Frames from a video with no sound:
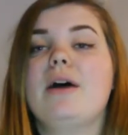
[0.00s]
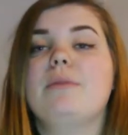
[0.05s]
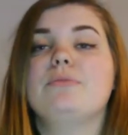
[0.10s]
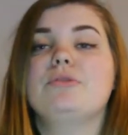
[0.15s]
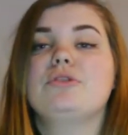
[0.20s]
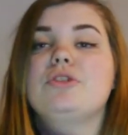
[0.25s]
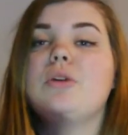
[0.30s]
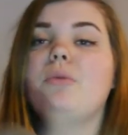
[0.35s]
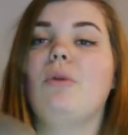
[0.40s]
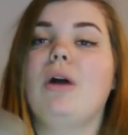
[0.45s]

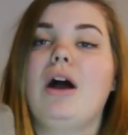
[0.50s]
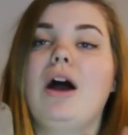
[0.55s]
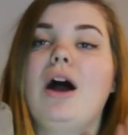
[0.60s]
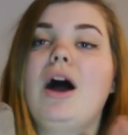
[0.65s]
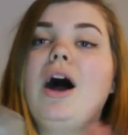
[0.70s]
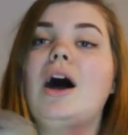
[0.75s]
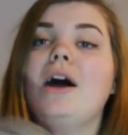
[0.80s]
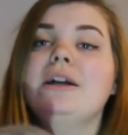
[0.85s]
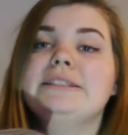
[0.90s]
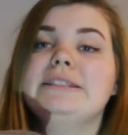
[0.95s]
So
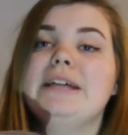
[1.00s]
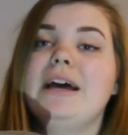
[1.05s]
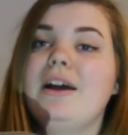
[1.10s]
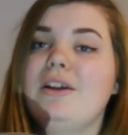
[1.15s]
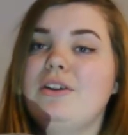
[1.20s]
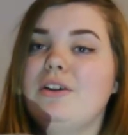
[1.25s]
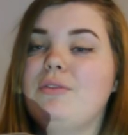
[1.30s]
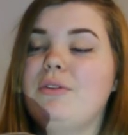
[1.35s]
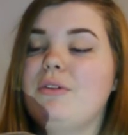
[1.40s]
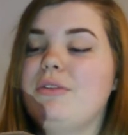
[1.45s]
I
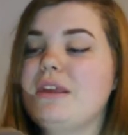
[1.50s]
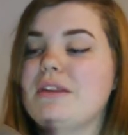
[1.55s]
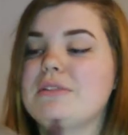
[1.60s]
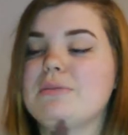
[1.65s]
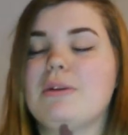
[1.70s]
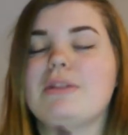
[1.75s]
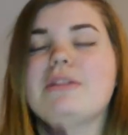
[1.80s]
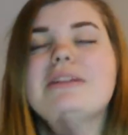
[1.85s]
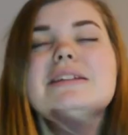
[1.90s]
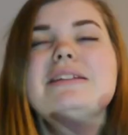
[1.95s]
started off with this
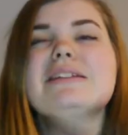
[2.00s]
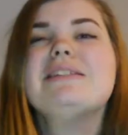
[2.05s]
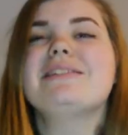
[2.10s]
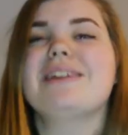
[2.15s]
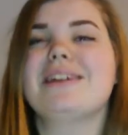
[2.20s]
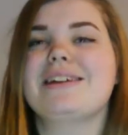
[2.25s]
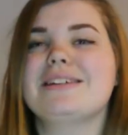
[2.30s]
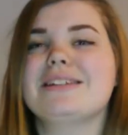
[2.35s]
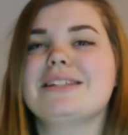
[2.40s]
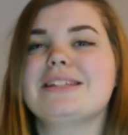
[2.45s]
one. This is
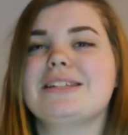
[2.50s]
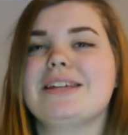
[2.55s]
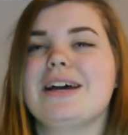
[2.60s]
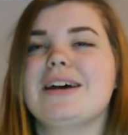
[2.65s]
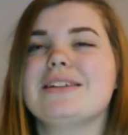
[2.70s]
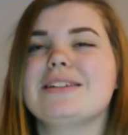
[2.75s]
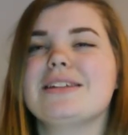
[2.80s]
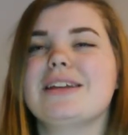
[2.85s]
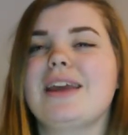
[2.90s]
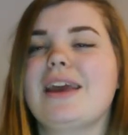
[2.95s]
like a
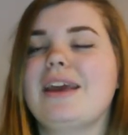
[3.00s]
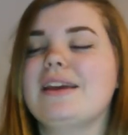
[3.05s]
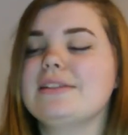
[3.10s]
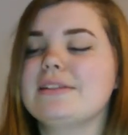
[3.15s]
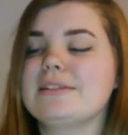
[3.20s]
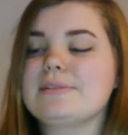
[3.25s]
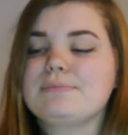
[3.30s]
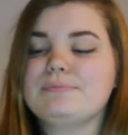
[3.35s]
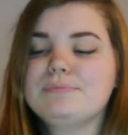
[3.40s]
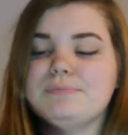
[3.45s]
starter
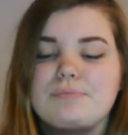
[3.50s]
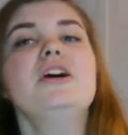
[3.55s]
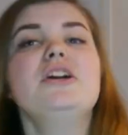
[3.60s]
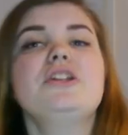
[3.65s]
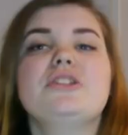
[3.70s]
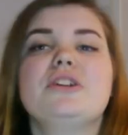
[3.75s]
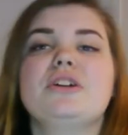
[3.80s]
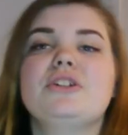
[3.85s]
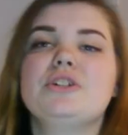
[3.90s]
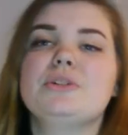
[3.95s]
case.
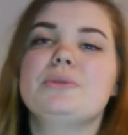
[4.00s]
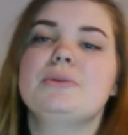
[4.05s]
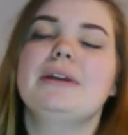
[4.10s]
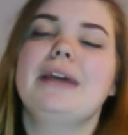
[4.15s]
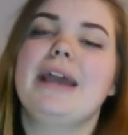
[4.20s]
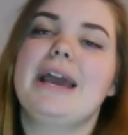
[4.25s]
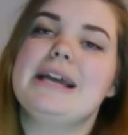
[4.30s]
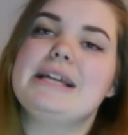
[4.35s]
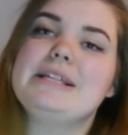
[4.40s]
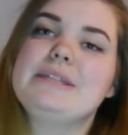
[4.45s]
So I just want
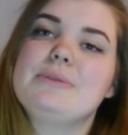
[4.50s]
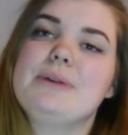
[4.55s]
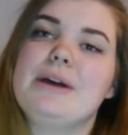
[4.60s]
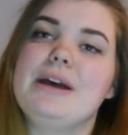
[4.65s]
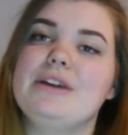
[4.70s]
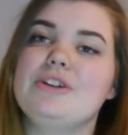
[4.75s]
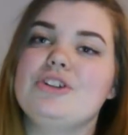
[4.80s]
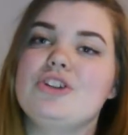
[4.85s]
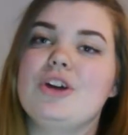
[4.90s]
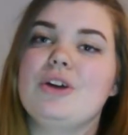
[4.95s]
to get into it
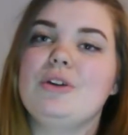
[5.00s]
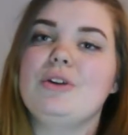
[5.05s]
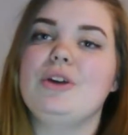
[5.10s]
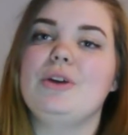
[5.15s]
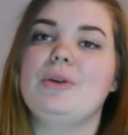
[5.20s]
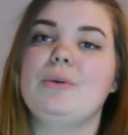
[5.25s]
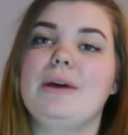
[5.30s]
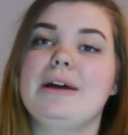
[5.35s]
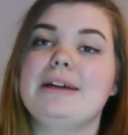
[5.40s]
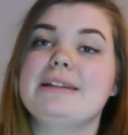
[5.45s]
and show
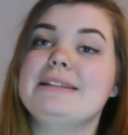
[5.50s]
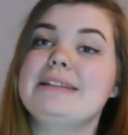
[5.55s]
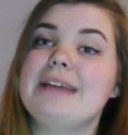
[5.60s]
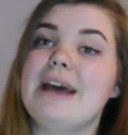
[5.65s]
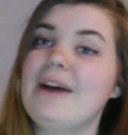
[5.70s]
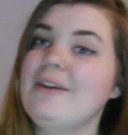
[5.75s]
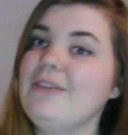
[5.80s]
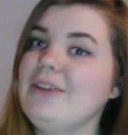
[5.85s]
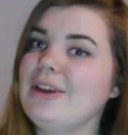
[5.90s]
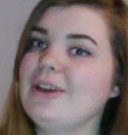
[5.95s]
you and
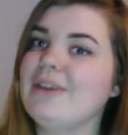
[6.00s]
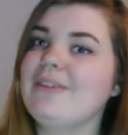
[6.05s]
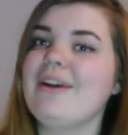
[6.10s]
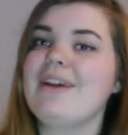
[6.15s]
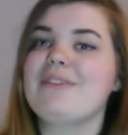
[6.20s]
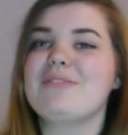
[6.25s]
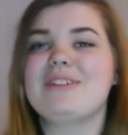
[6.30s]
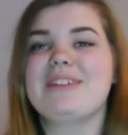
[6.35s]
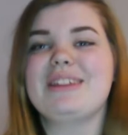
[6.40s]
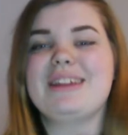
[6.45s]
tell you
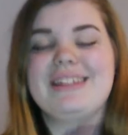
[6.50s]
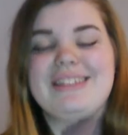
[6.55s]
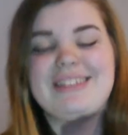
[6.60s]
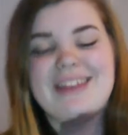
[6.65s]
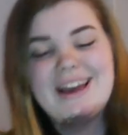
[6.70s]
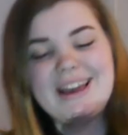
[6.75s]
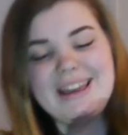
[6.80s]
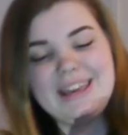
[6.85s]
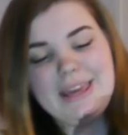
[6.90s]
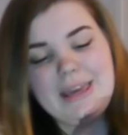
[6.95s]
everything that
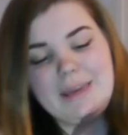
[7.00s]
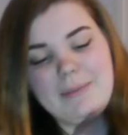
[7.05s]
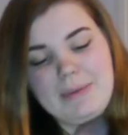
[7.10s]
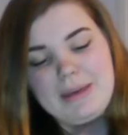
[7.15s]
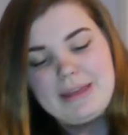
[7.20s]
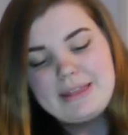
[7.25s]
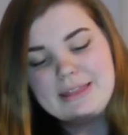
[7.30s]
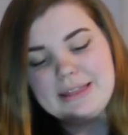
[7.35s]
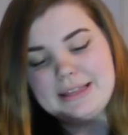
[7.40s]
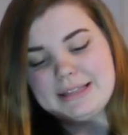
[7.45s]
I keep
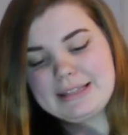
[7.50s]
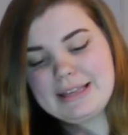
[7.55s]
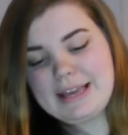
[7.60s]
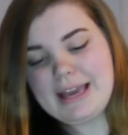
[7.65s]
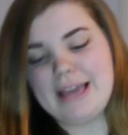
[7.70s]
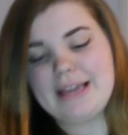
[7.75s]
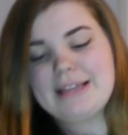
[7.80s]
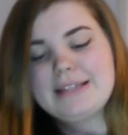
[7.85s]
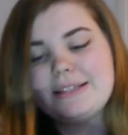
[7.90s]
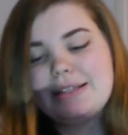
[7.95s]
in this
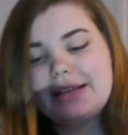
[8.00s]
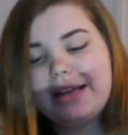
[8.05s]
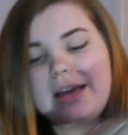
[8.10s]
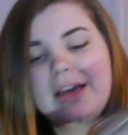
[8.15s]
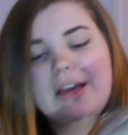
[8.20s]
case.